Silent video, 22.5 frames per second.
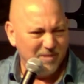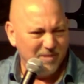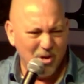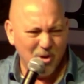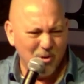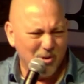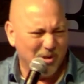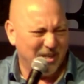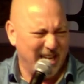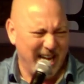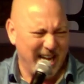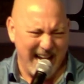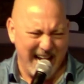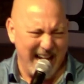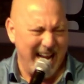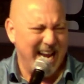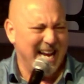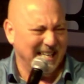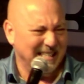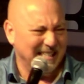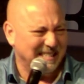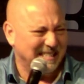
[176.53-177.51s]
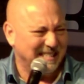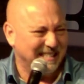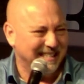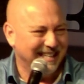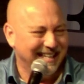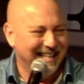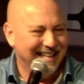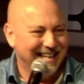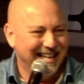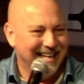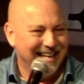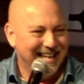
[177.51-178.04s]
who cares?
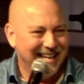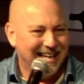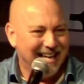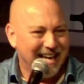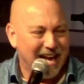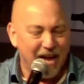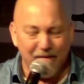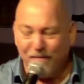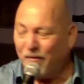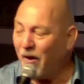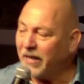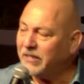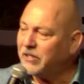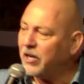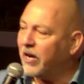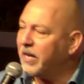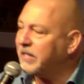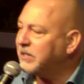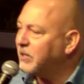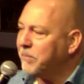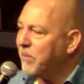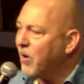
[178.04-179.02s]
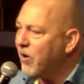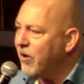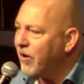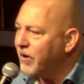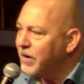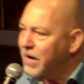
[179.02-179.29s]
If I died tomorrow,